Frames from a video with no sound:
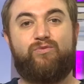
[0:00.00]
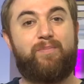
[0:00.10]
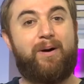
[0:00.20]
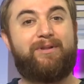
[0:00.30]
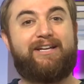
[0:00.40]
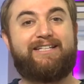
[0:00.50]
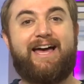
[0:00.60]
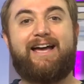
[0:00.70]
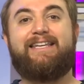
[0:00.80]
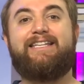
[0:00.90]

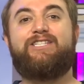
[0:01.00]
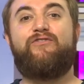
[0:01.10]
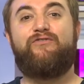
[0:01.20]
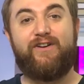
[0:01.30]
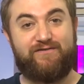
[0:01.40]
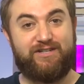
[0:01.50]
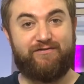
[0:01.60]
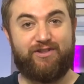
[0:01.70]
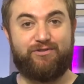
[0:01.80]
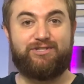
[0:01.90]
RepublicAttak needs 50
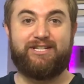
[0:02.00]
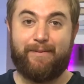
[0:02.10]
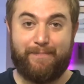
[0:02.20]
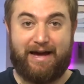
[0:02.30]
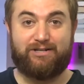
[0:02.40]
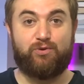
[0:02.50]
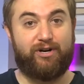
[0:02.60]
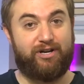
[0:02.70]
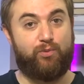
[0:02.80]
of those to get back to where he